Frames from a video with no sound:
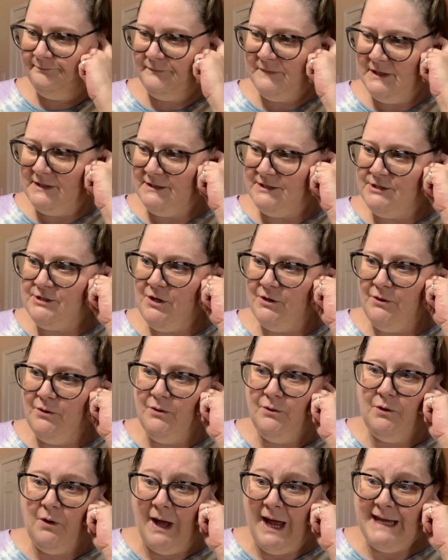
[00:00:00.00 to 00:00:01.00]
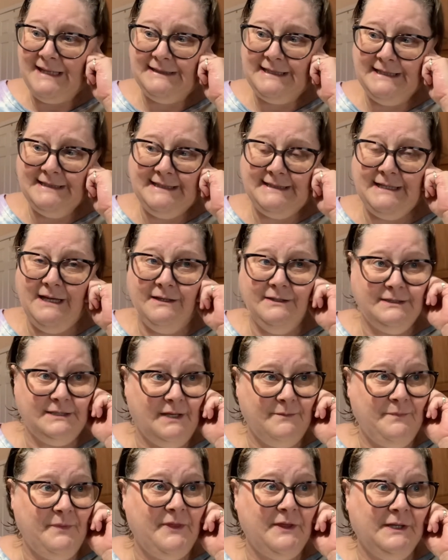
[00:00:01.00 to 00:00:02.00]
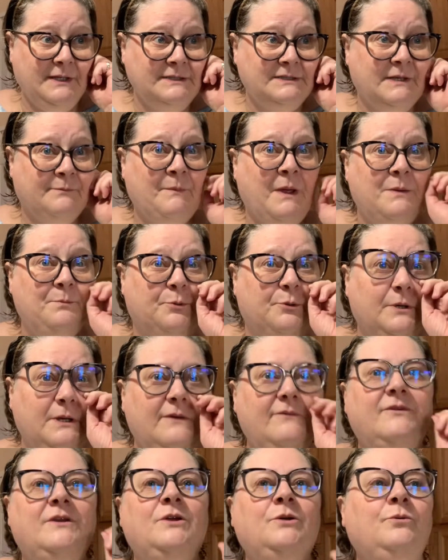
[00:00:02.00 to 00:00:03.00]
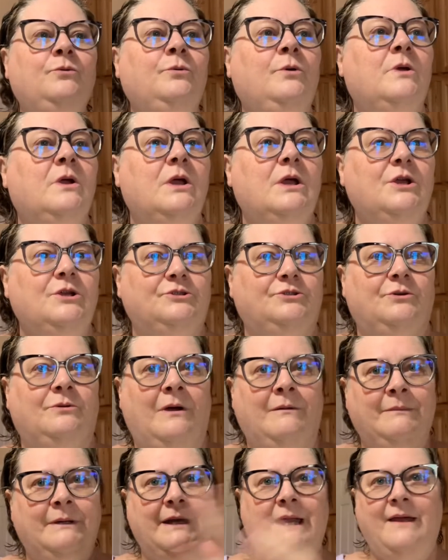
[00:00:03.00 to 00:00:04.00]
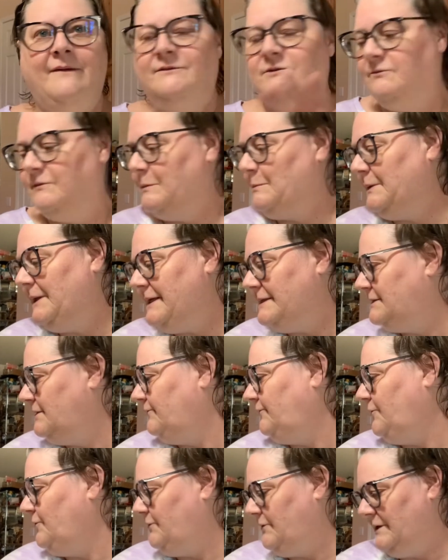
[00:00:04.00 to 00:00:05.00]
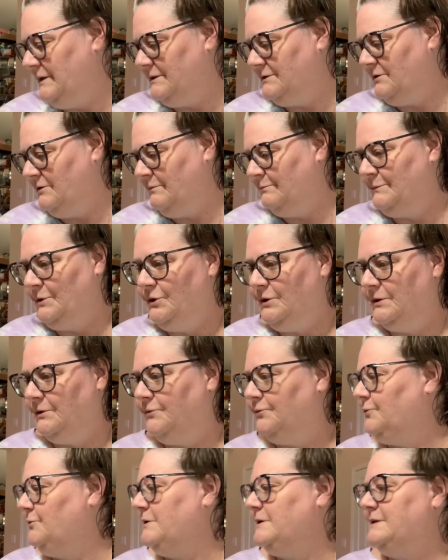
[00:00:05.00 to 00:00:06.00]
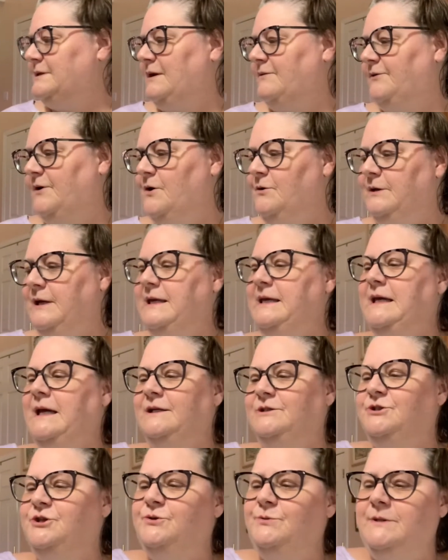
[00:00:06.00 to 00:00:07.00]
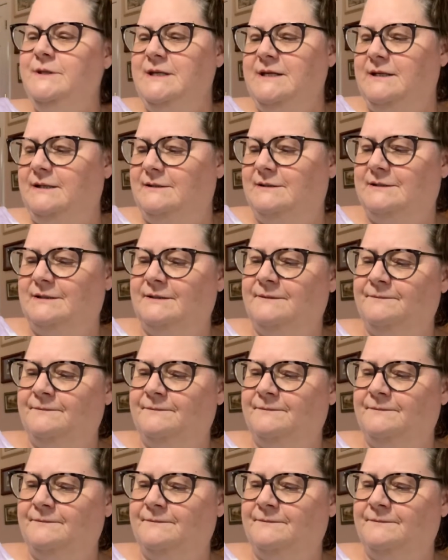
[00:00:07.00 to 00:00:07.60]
So I did sell some things in my preview, so I'm gonna have to replace a few things. So I'm looking through this stuff. Okay, he got 2 of these.